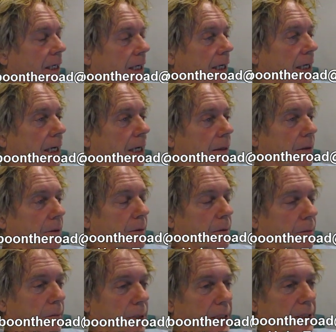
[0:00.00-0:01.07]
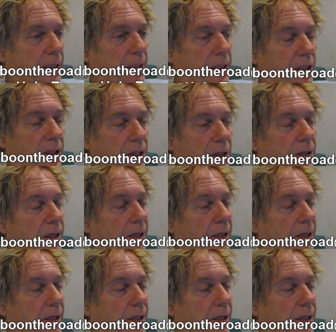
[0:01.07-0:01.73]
But, you know,